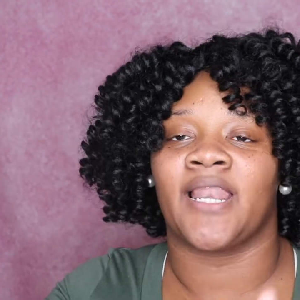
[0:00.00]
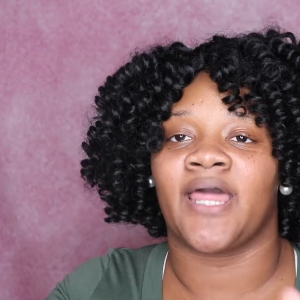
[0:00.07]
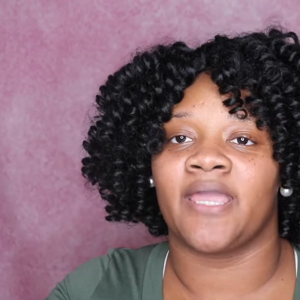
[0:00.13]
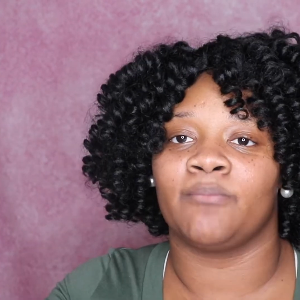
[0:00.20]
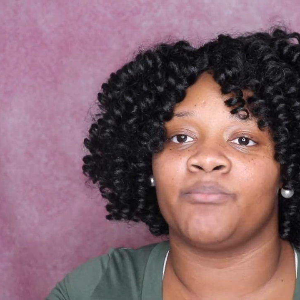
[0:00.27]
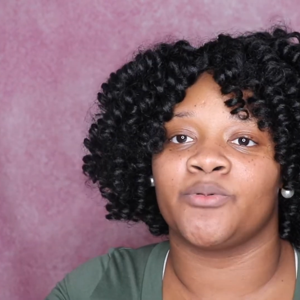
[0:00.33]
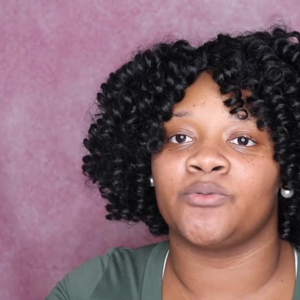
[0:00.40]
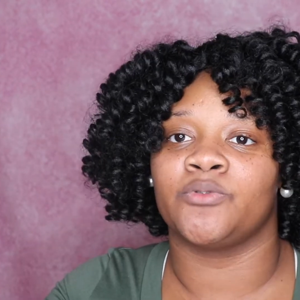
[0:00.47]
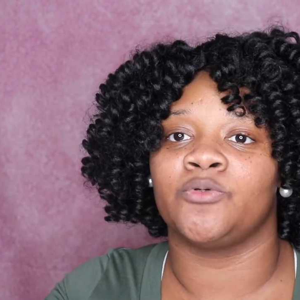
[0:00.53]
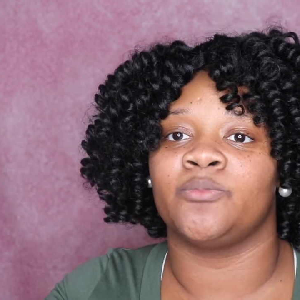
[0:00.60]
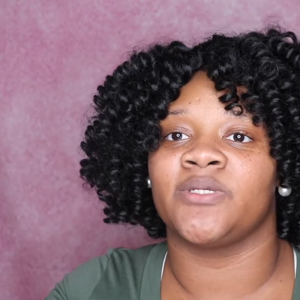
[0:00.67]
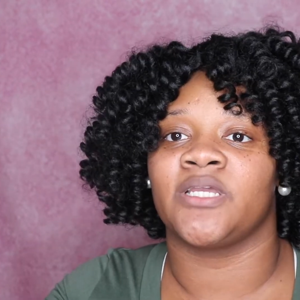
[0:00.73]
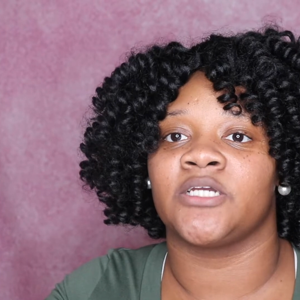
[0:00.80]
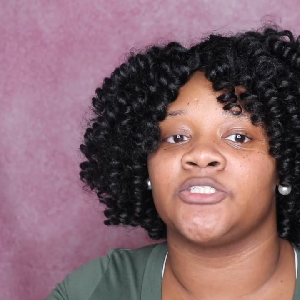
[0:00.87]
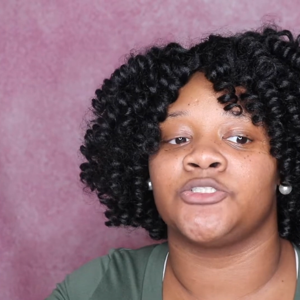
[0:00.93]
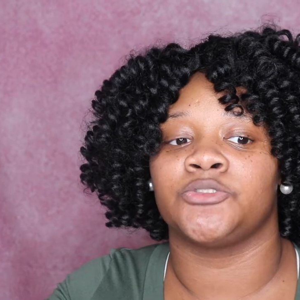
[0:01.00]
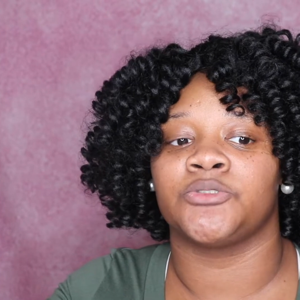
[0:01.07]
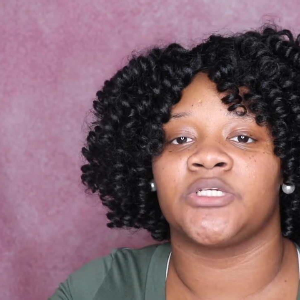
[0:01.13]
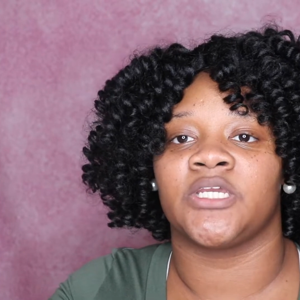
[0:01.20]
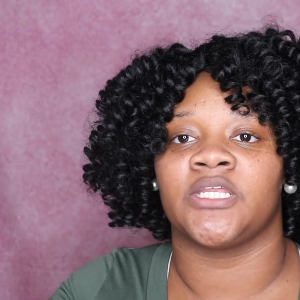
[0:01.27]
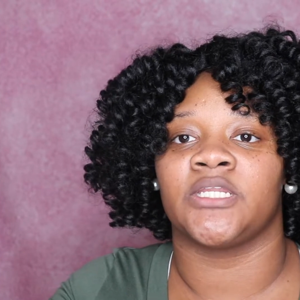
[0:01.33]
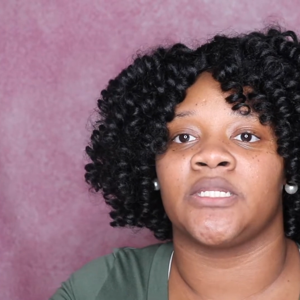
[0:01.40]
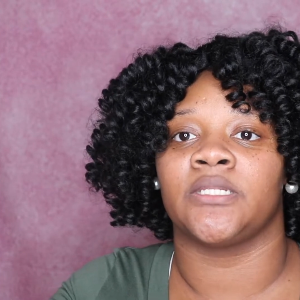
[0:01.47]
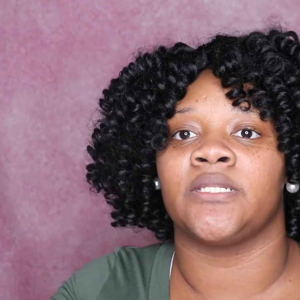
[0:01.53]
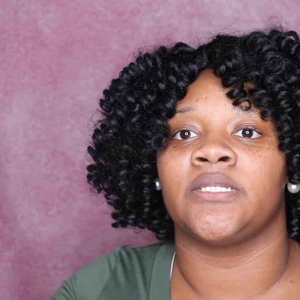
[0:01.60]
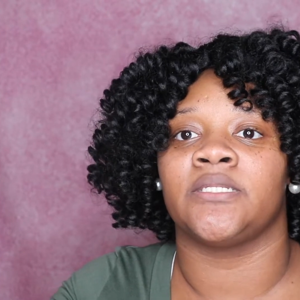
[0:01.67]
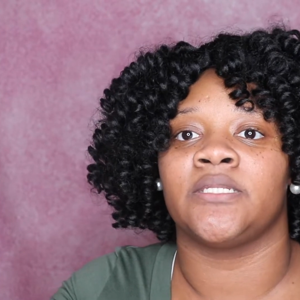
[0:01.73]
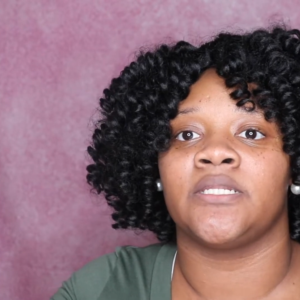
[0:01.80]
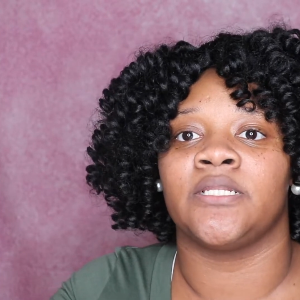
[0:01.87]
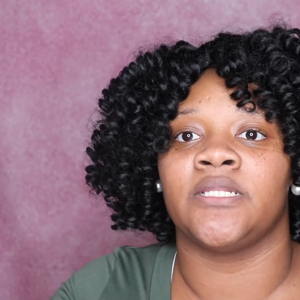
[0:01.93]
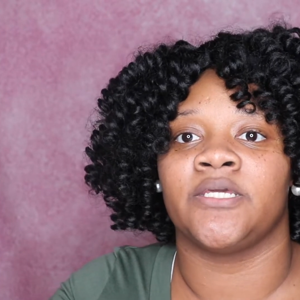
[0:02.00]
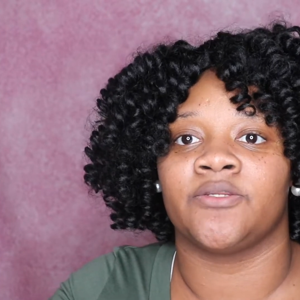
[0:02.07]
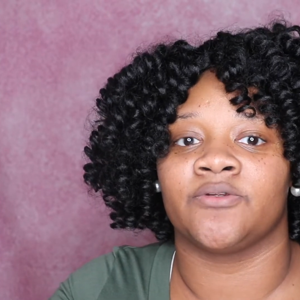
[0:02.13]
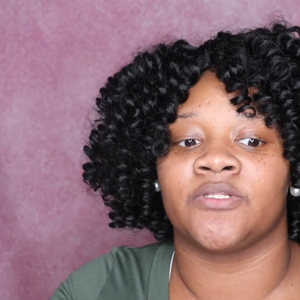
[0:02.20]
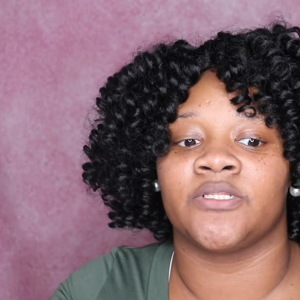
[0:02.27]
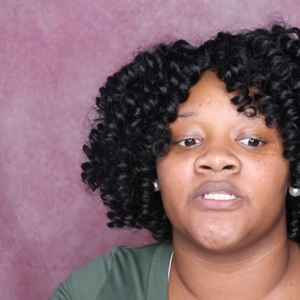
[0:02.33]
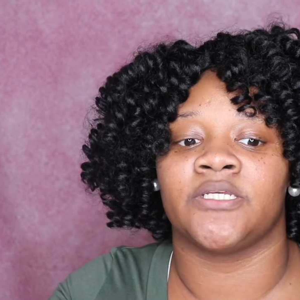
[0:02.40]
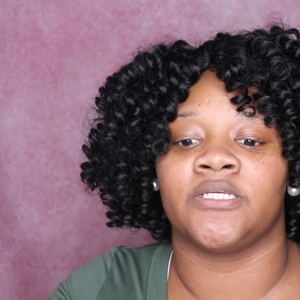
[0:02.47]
I like Boohoo because you can literally,